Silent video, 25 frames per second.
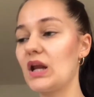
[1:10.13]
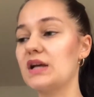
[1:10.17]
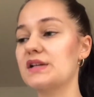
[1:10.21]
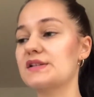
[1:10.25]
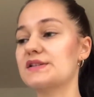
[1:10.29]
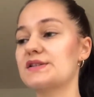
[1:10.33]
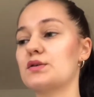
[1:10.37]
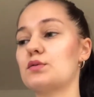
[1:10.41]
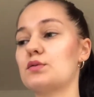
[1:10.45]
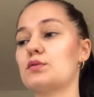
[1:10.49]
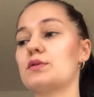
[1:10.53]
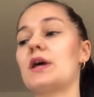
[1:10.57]

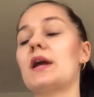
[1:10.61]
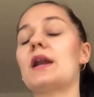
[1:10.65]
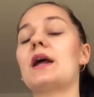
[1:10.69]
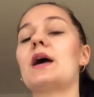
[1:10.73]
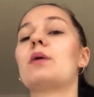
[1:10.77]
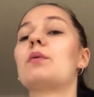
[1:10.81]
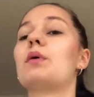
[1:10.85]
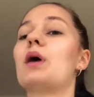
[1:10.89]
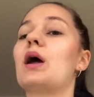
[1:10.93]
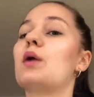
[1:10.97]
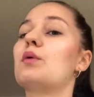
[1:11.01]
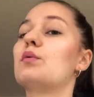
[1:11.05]
So then
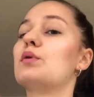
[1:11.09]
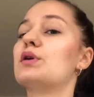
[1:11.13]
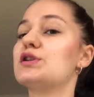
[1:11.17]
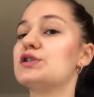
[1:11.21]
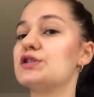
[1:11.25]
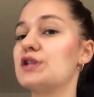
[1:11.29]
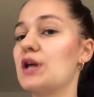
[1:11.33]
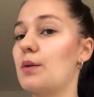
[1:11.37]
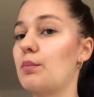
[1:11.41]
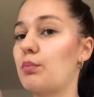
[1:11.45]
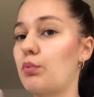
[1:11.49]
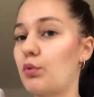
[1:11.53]
I read
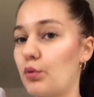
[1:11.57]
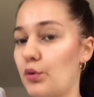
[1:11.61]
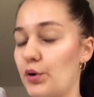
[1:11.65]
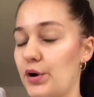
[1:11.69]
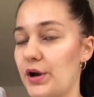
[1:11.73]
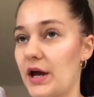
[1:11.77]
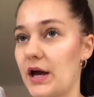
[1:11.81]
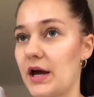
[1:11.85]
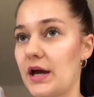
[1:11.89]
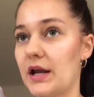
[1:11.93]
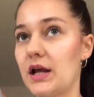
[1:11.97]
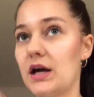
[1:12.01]
Rich Dad Poor
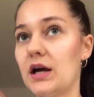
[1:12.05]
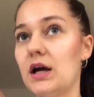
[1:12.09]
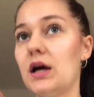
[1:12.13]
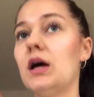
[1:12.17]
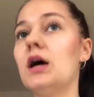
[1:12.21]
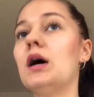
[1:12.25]
Dad,